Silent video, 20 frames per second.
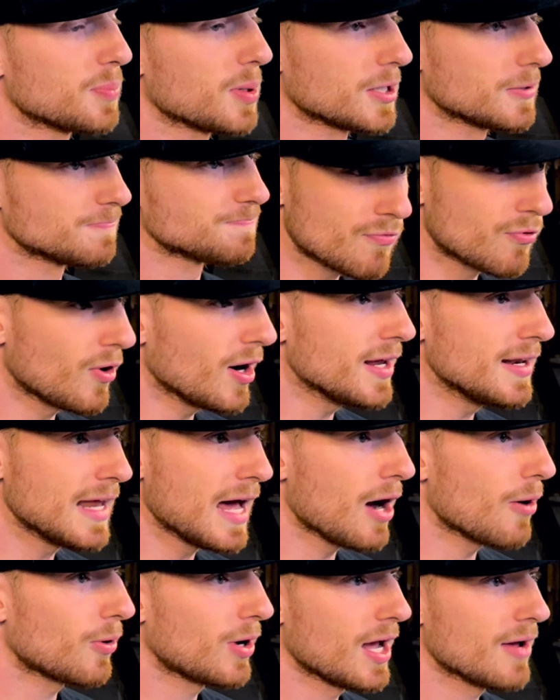But right
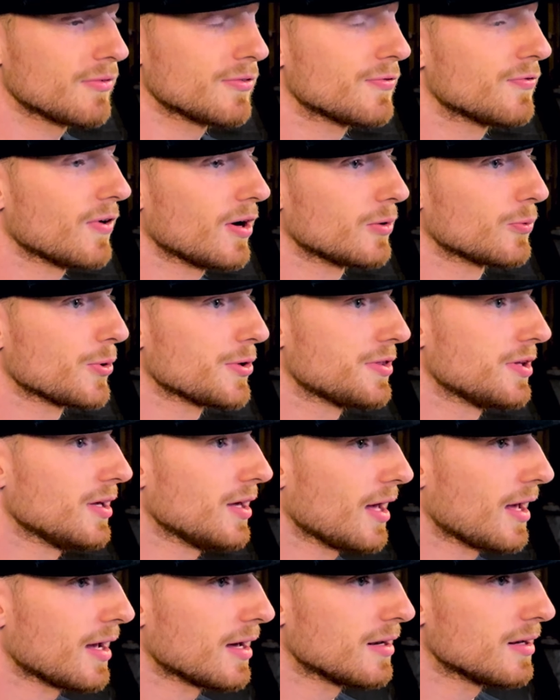now, we're having fun with
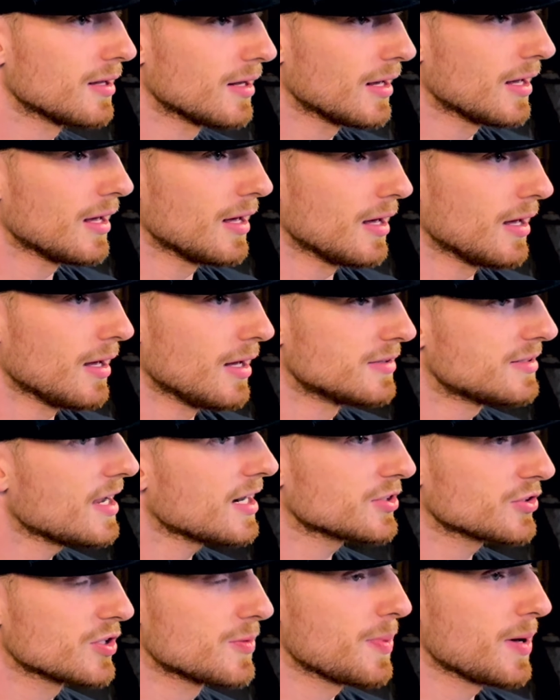it. And it's
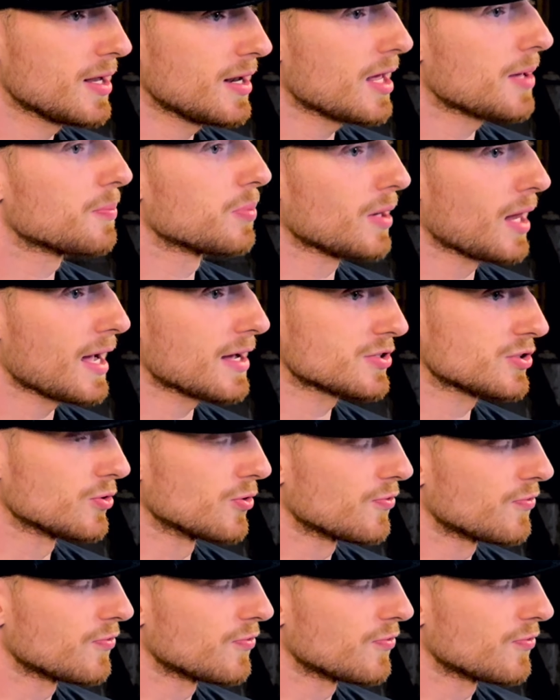actually been a blast so